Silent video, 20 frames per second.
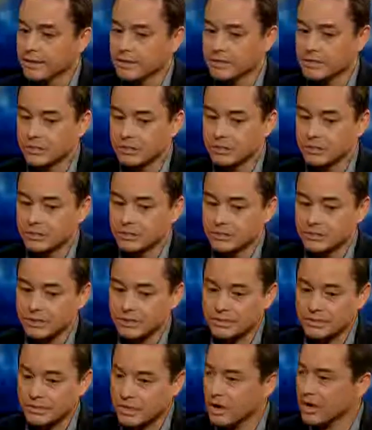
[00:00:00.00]
And so
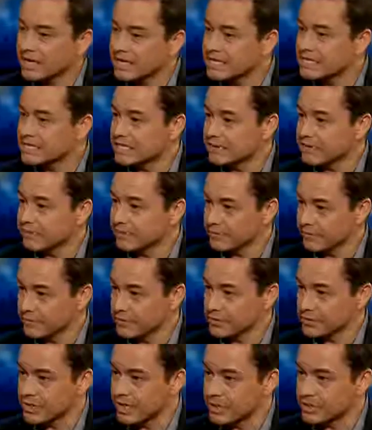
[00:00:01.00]
it's not easy for
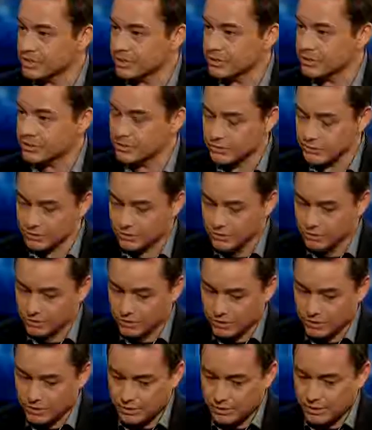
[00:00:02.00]
First Nations to